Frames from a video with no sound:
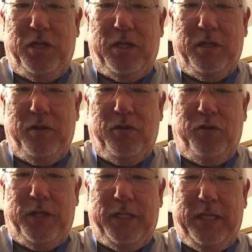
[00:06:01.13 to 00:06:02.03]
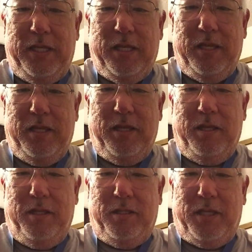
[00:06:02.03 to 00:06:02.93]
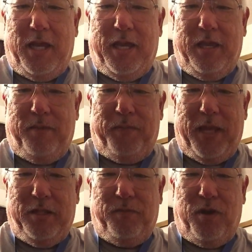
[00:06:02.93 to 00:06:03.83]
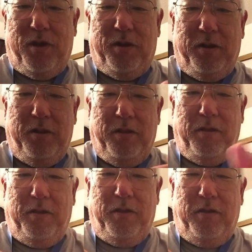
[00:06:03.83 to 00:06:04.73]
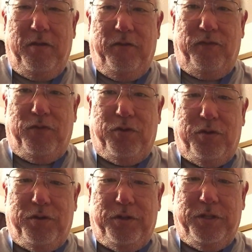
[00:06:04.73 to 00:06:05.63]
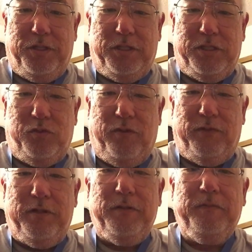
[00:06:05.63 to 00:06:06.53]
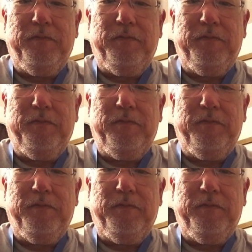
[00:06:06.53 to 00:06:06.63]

going to quickly tie a Palomar for the swivel,